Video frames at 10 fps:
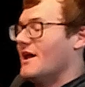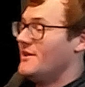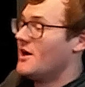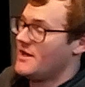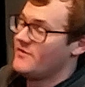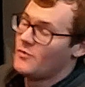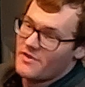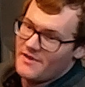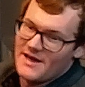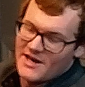And now, even more
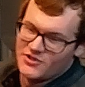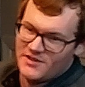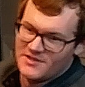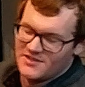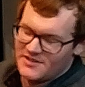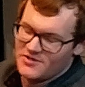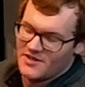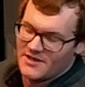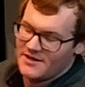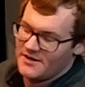than that, actually, this is
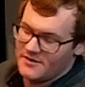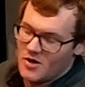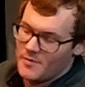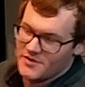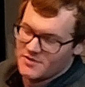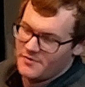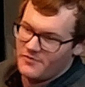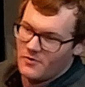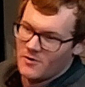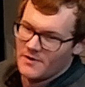interesting. I didn't know about this
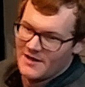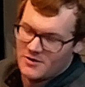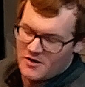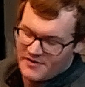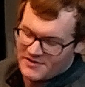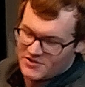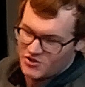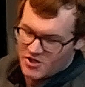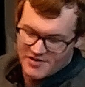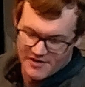before. I don't know if this is
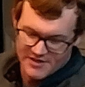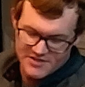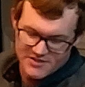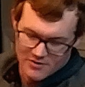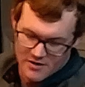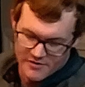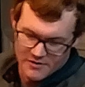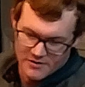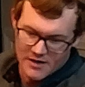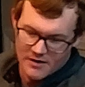just this or
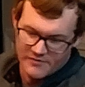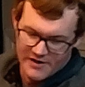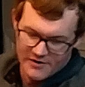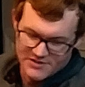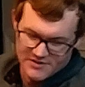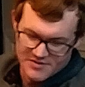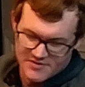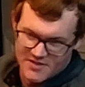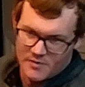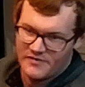other
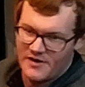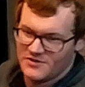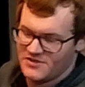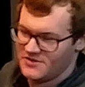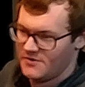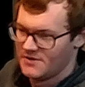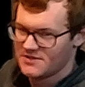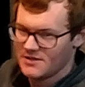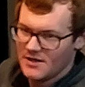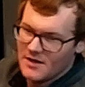similar viruses do
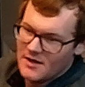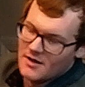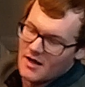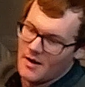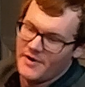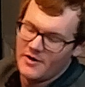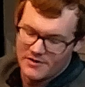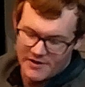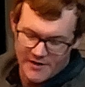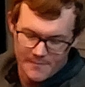this.
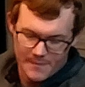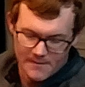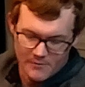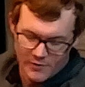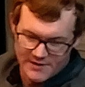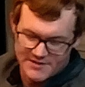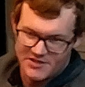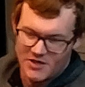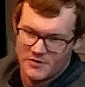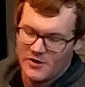Apparently, when it's
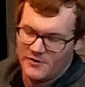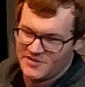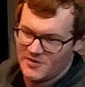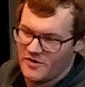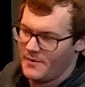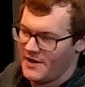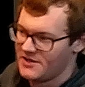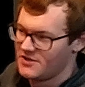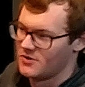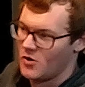telling the cell to
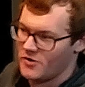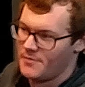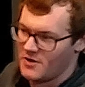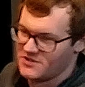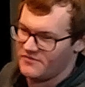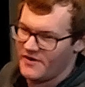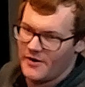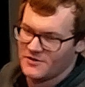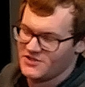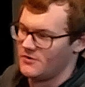make all the parts of the
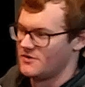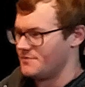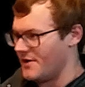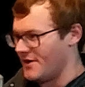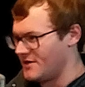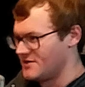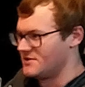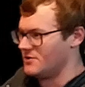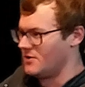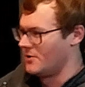virus, the spikes,
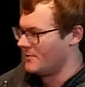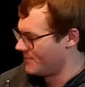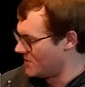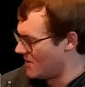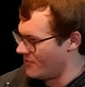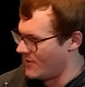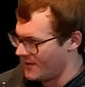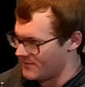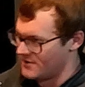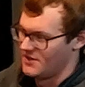the little
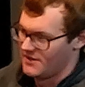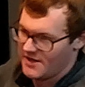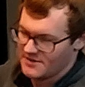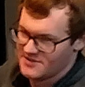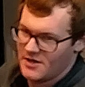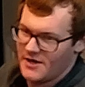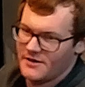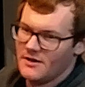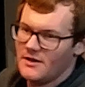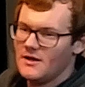covering, the DNA
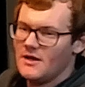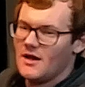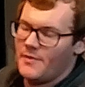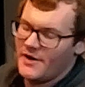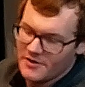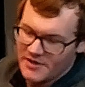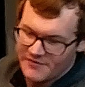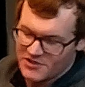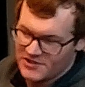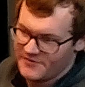inside. Apparently, if
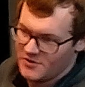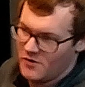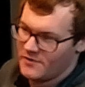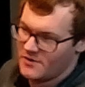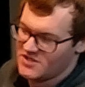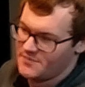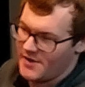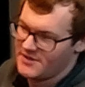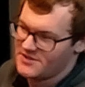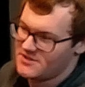there's leftover
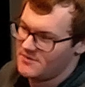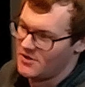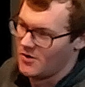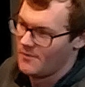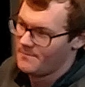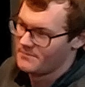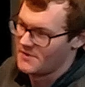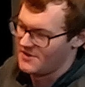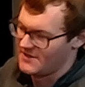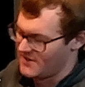spikes, the
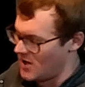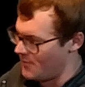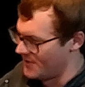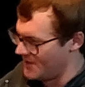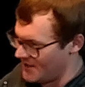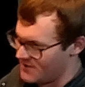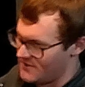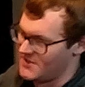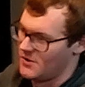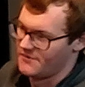things that help it get into the
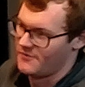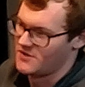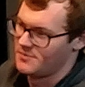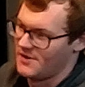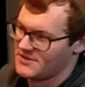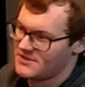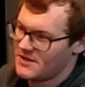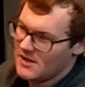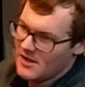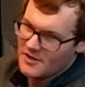cell in the first place,
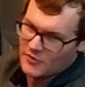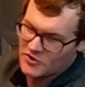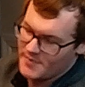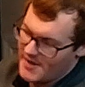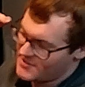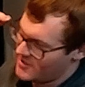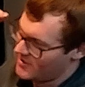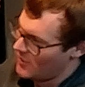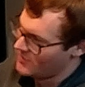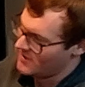those spikes can
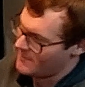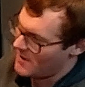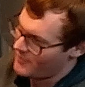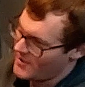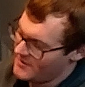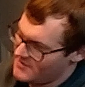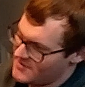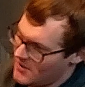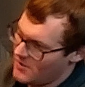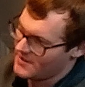go to the membrane of the
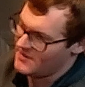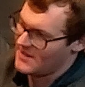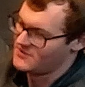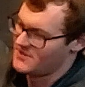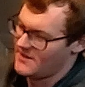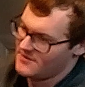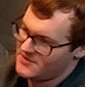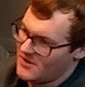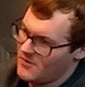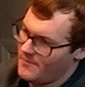cell, like the outside of the
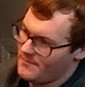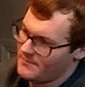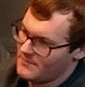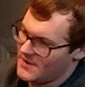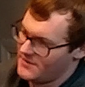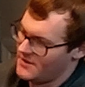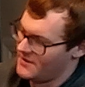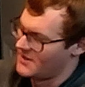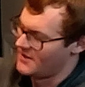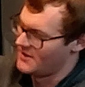cell, like
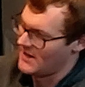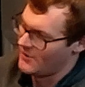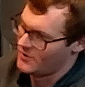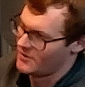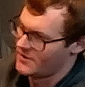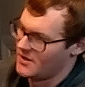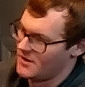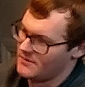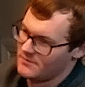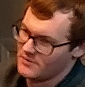the kind of outer kind
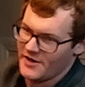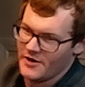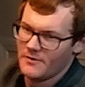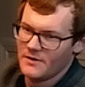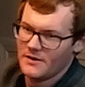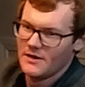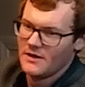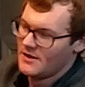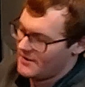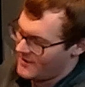of layer.
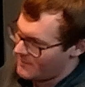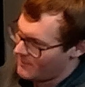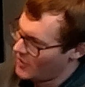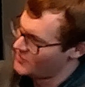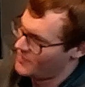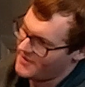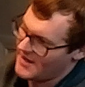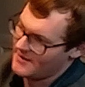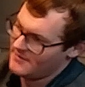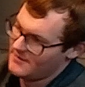They can merge with
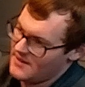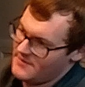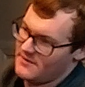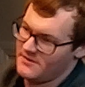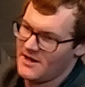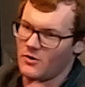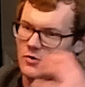that, and then that